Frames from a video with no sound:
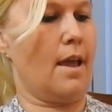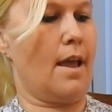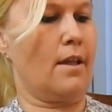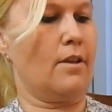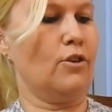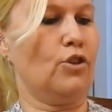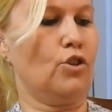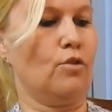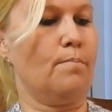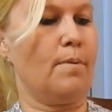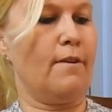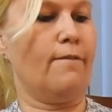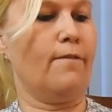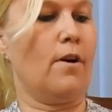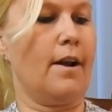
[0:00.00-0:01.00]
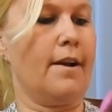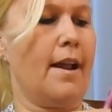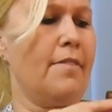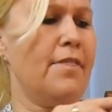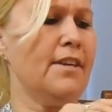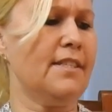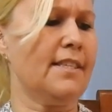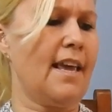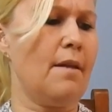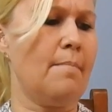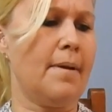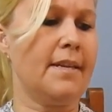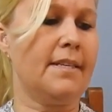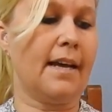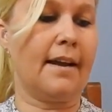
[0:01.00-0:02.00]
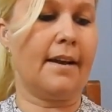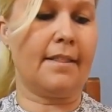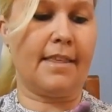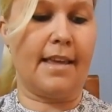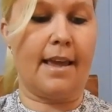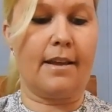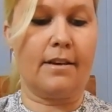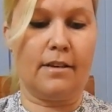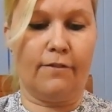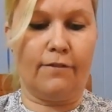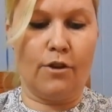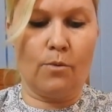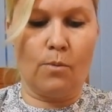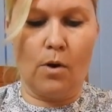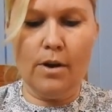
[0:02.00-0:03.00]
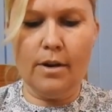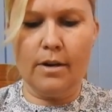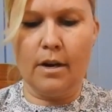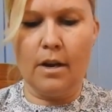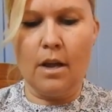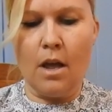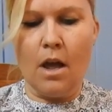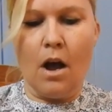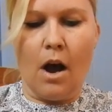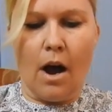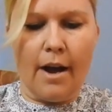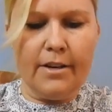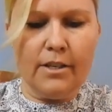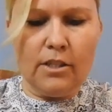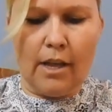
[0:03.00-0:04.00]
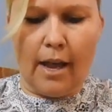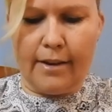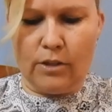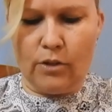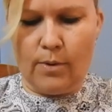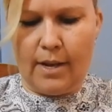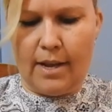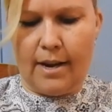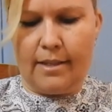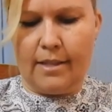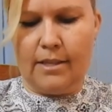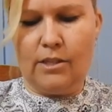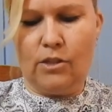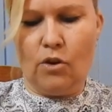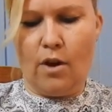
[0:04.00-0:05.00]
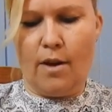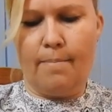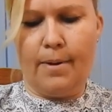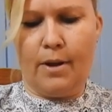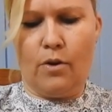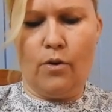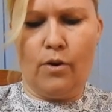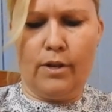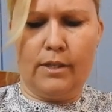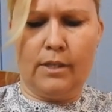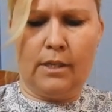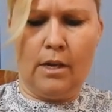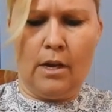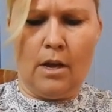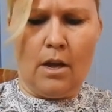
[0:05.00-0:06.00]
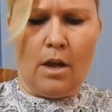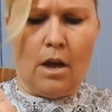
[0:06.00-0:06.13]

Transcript: and you should be fine. Now this can be done at the end if you want. I just like doing it at this time because